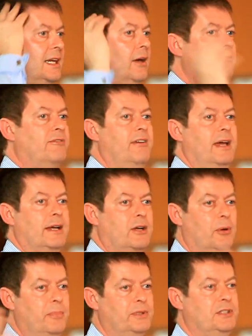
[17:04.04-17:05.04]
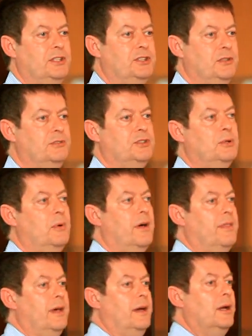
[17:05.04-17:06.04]
unfair competition to
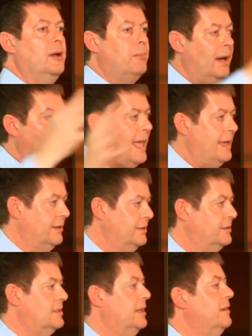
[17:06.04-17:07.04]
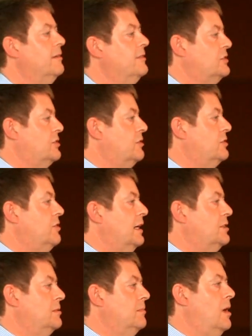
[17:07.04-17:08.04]
other players in the visitor
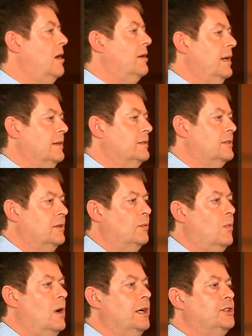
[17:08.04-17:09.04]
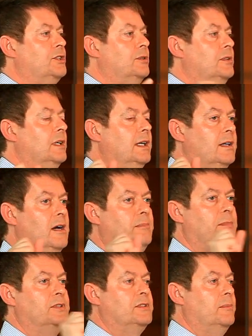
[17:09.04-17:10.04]
attraction market. So why should
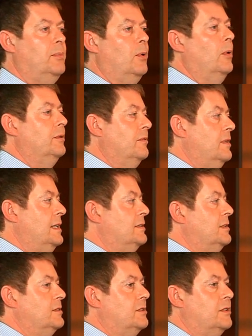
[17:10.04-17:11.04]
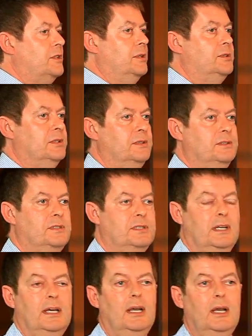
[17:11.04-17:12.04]
government support these
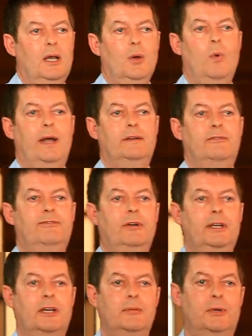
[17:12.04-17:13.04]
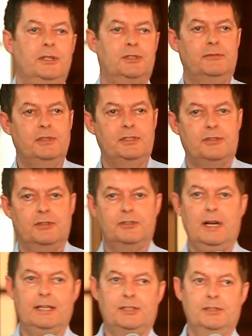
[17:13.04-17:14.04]
institutions when fully commercial visitor
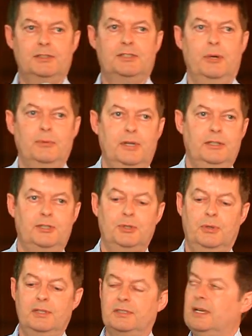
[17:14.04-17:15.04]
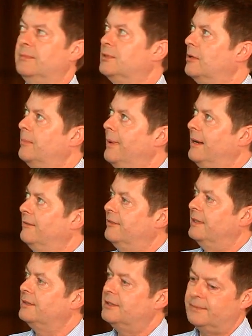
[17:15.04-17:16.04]
attractions don't enjoy the same sort of
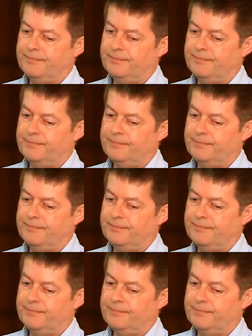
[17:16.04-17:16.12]
benefits?